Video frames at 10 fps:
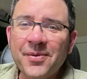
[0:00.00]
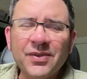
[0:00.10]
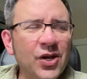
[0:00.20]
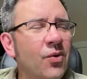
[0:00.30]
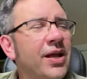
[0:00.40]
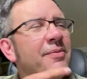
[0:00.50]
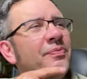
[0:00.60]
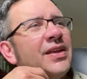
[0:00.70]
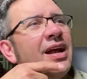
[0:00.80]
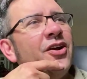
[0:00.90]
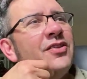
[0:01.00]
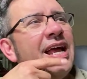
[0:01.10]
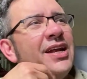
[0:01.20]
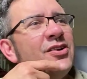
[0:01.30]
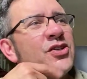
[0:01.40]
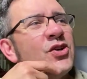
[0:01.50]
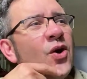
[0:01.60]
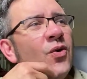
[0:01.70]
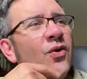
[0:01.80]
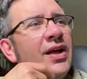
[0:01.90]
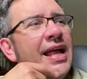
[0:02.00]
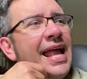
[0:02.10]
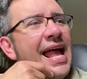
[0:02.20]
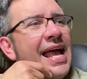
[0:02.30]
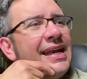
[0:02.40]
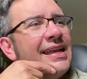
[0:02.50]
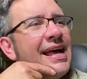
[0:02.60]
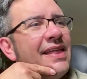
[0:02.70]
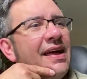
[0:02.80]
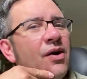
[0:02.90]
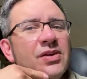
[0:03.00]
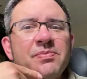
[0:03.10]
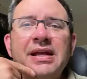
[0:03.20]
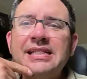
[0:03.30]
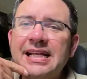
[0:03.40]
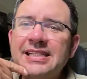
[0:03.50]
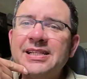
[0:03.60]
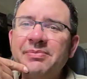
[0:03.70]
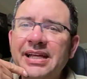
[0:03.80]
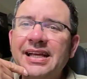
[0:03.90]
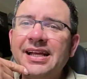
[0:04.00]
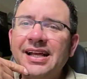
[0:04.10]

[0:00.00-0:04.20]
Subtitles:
You know what? I heard that years ago, and that always made sense to me.